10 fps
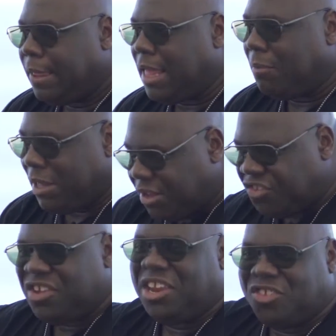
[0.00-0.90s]
that we
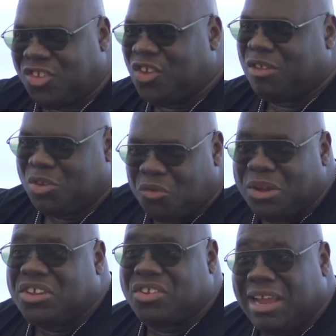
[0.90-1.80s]
continue to do because
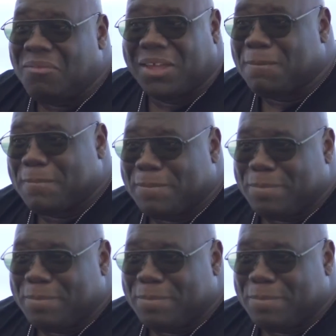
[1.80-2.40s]
we just love it.